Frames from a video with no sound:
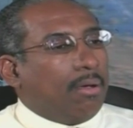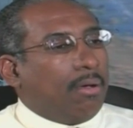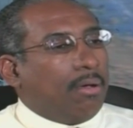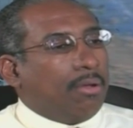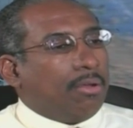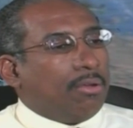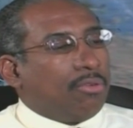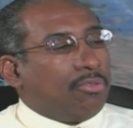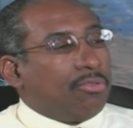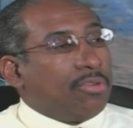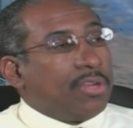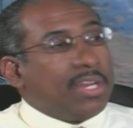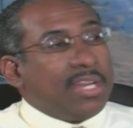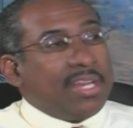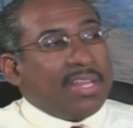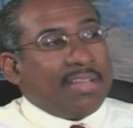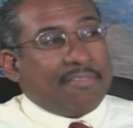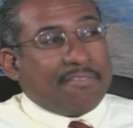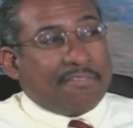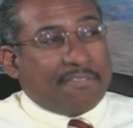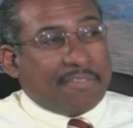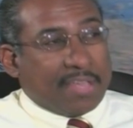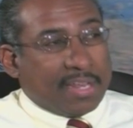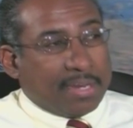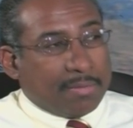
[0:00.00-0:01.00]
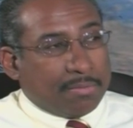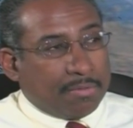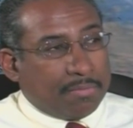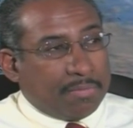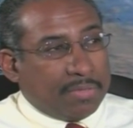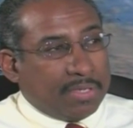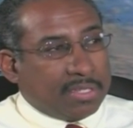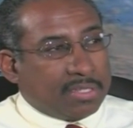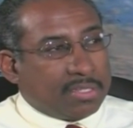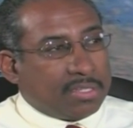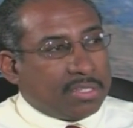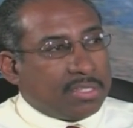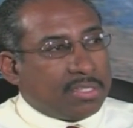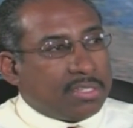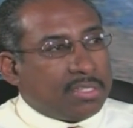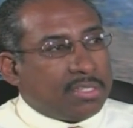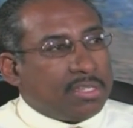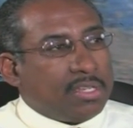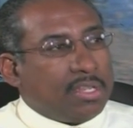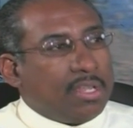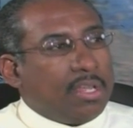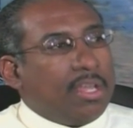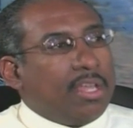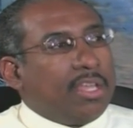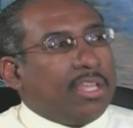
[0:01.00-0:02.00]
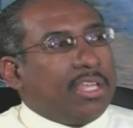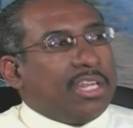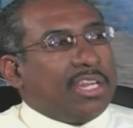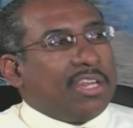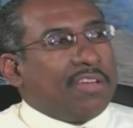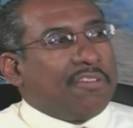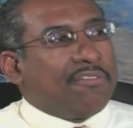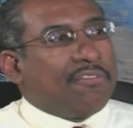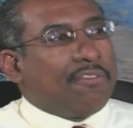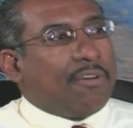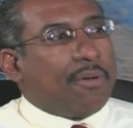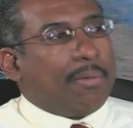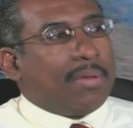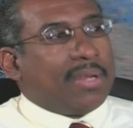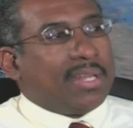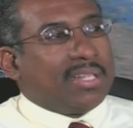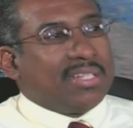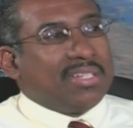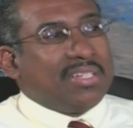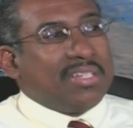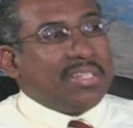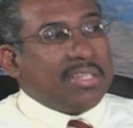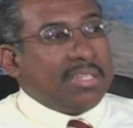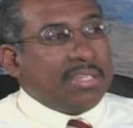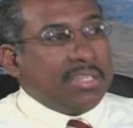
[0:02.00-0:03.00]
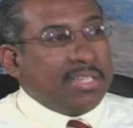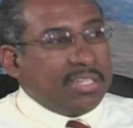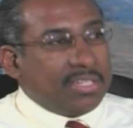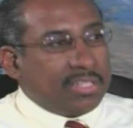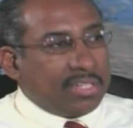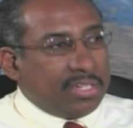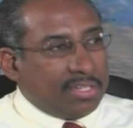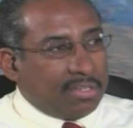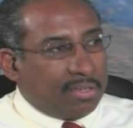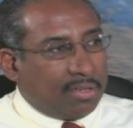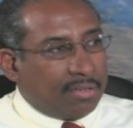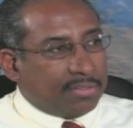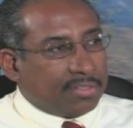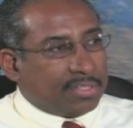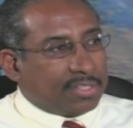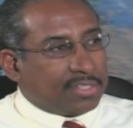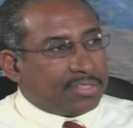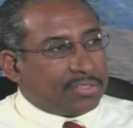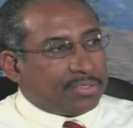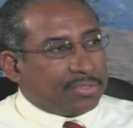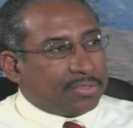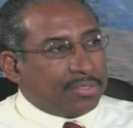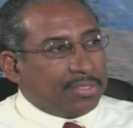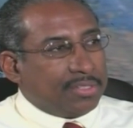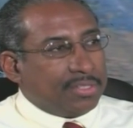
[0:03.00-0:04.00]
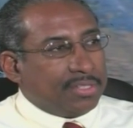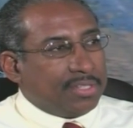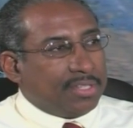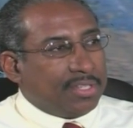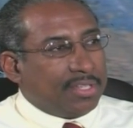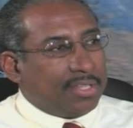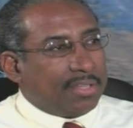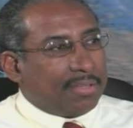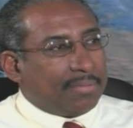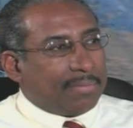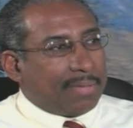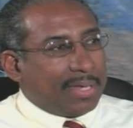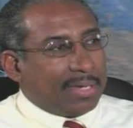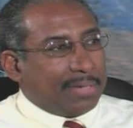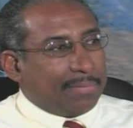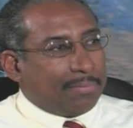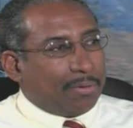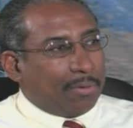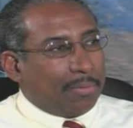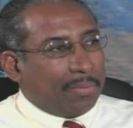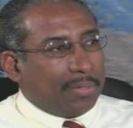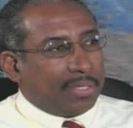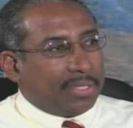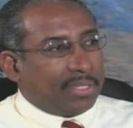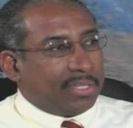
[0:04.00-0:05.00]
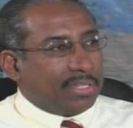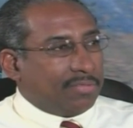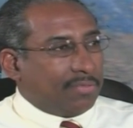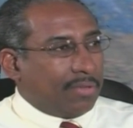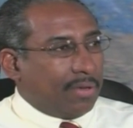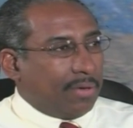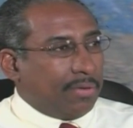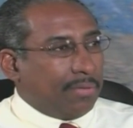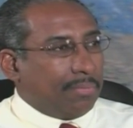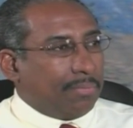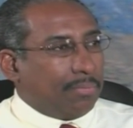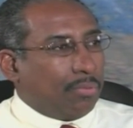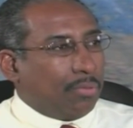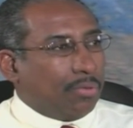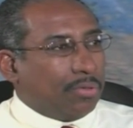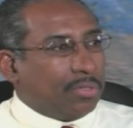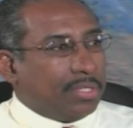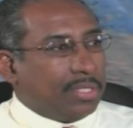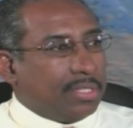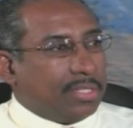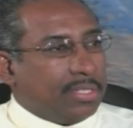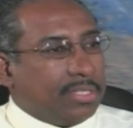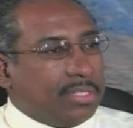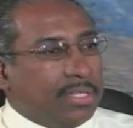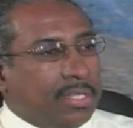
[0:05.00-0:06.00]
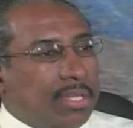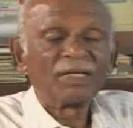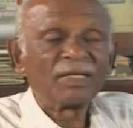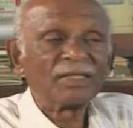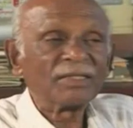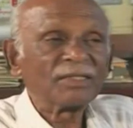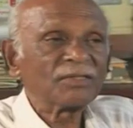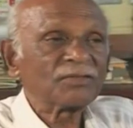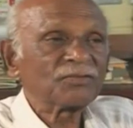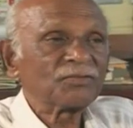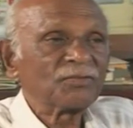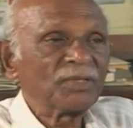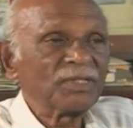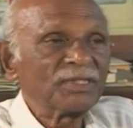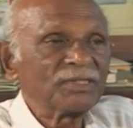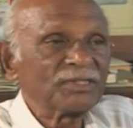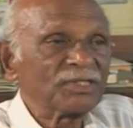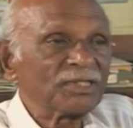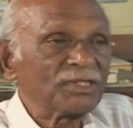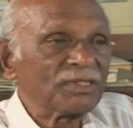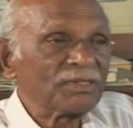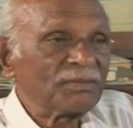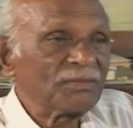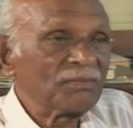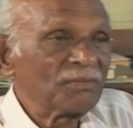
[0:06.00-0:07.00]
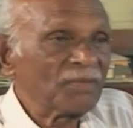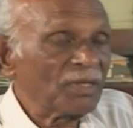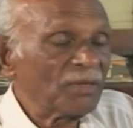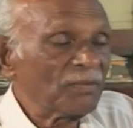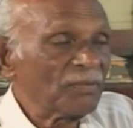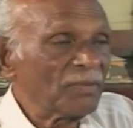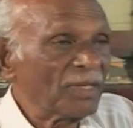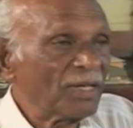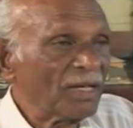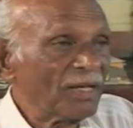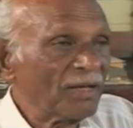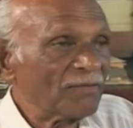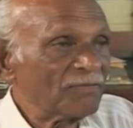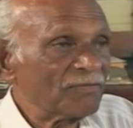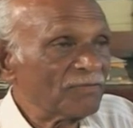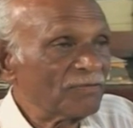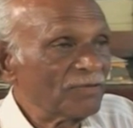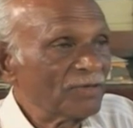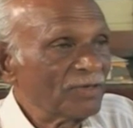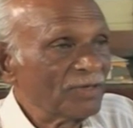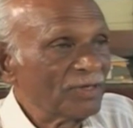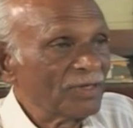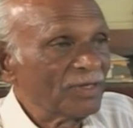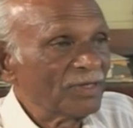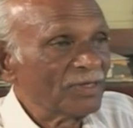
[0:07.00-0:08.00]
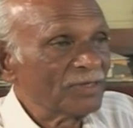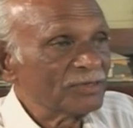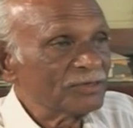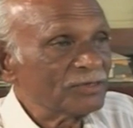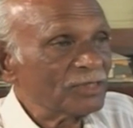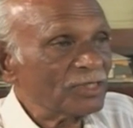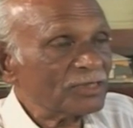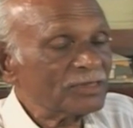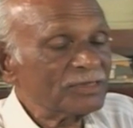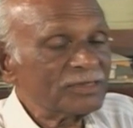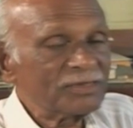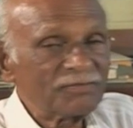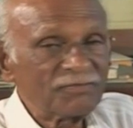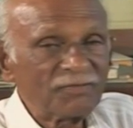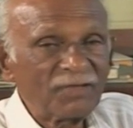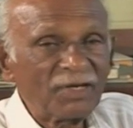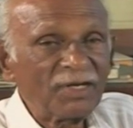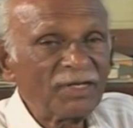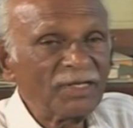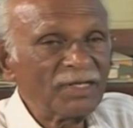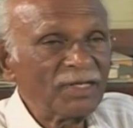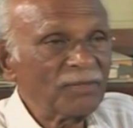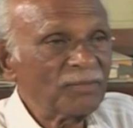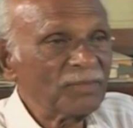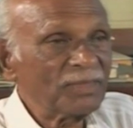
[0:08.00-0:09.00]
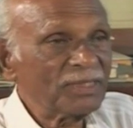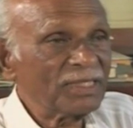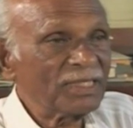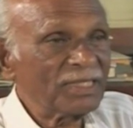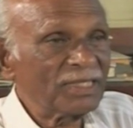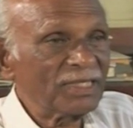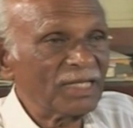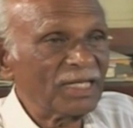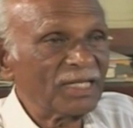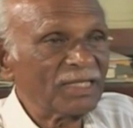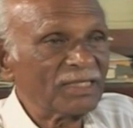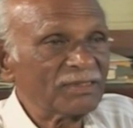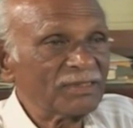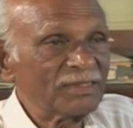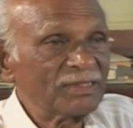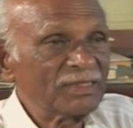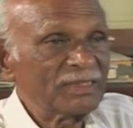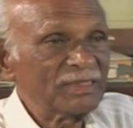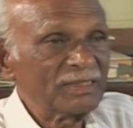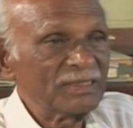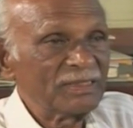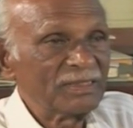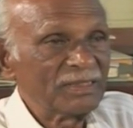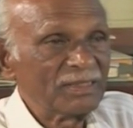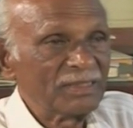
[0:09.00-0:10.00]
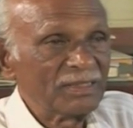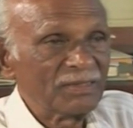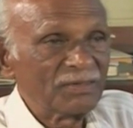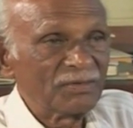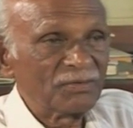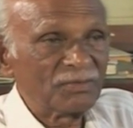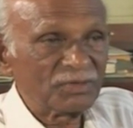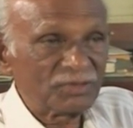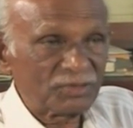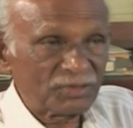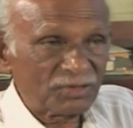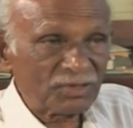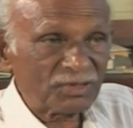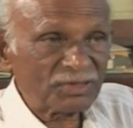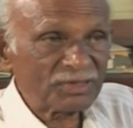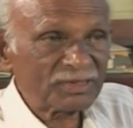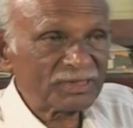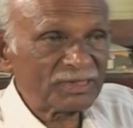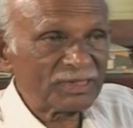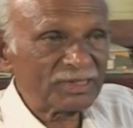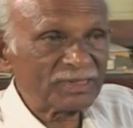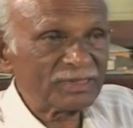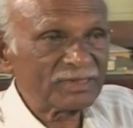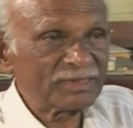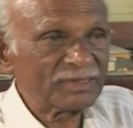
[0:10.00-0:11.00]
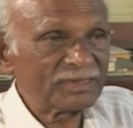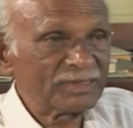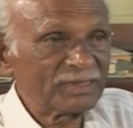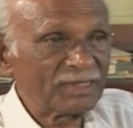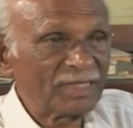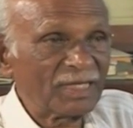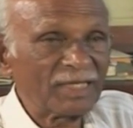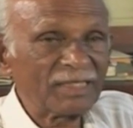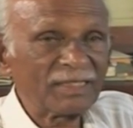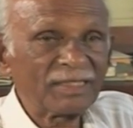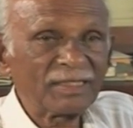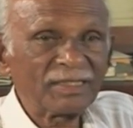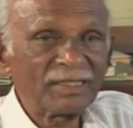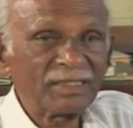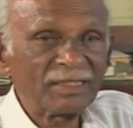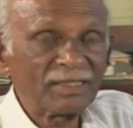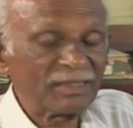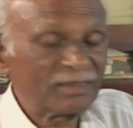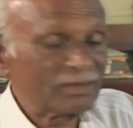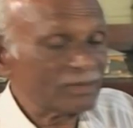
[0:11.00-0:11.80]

on a readily available basis in a format that is easily understood by the public is very important. In this region where we have just very limited land resources and